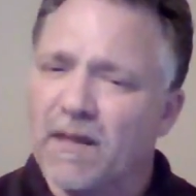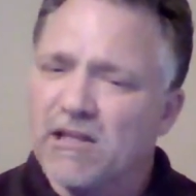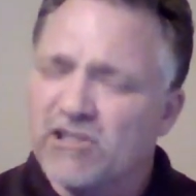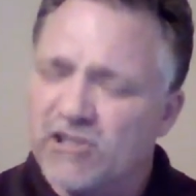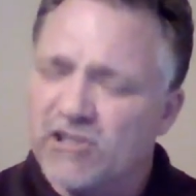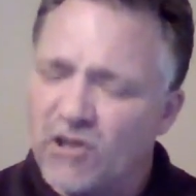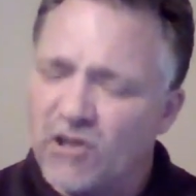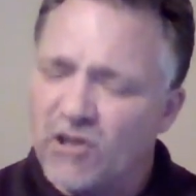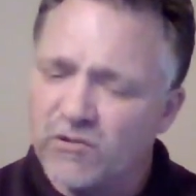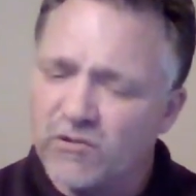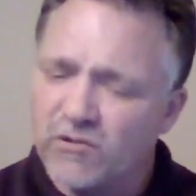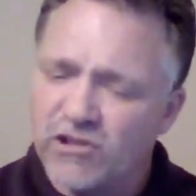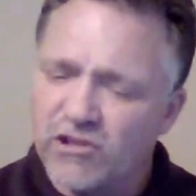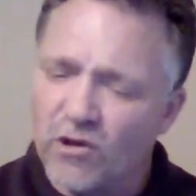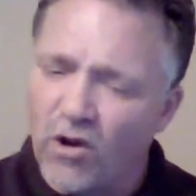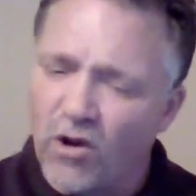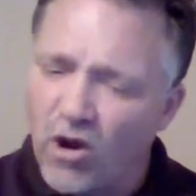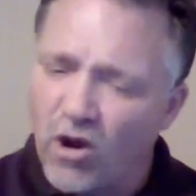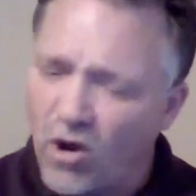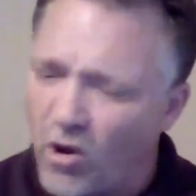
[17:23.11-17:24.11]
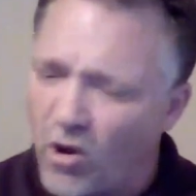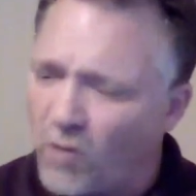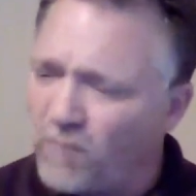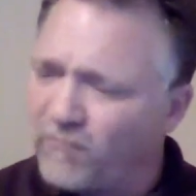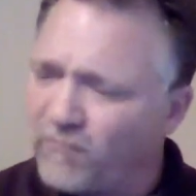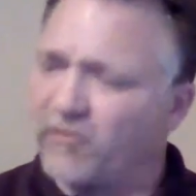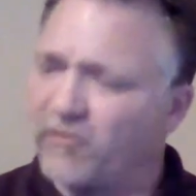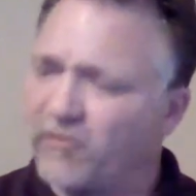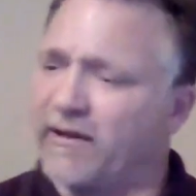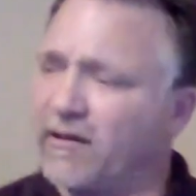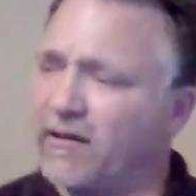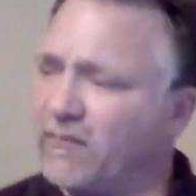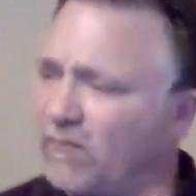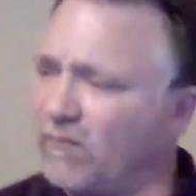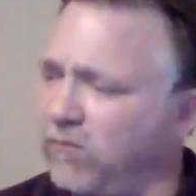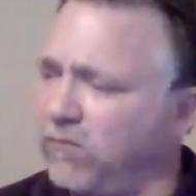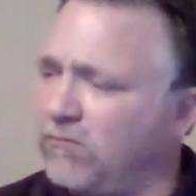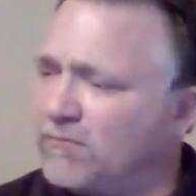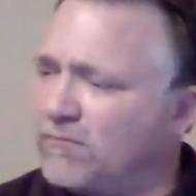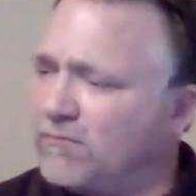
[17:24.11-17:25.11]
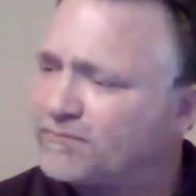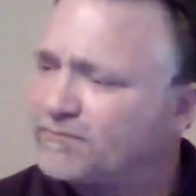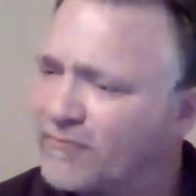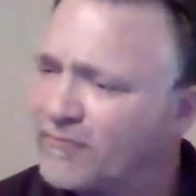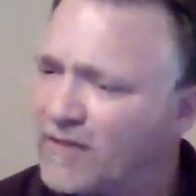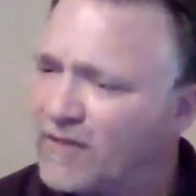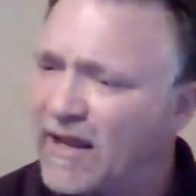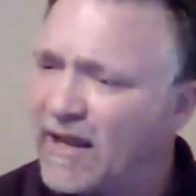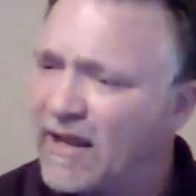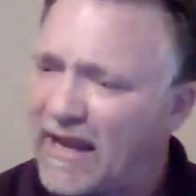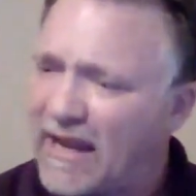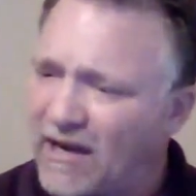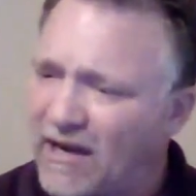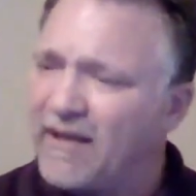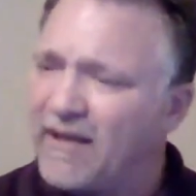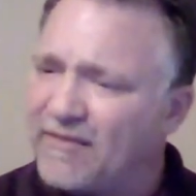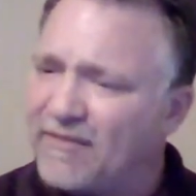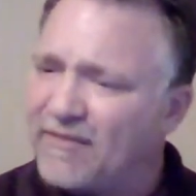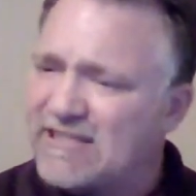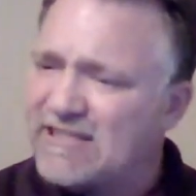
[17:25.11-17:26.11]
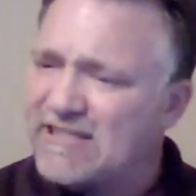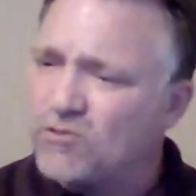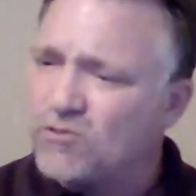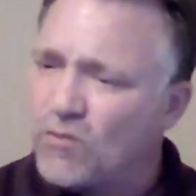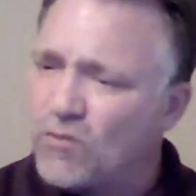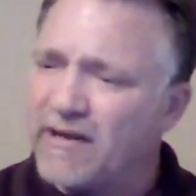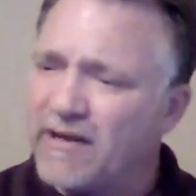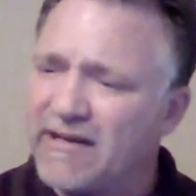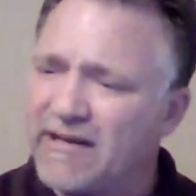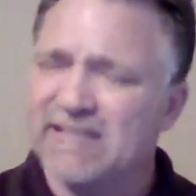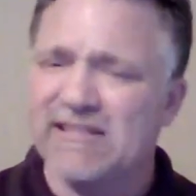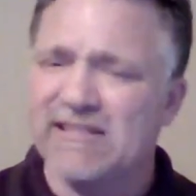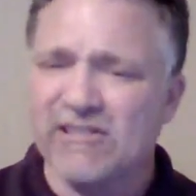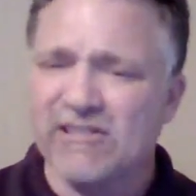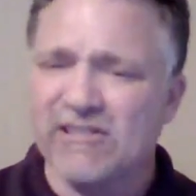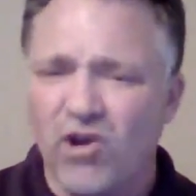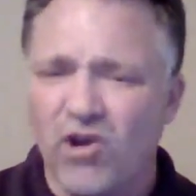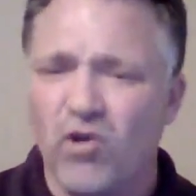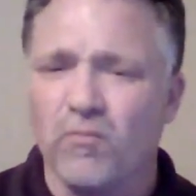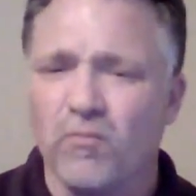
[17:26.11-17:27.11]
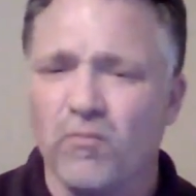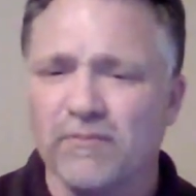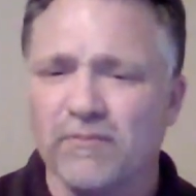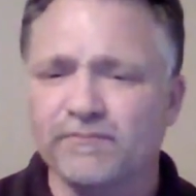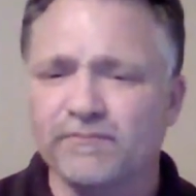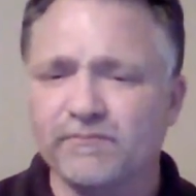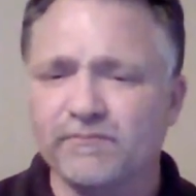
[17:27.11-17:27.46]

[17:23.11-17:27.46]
So hopefully, and this is what it is, it's hope.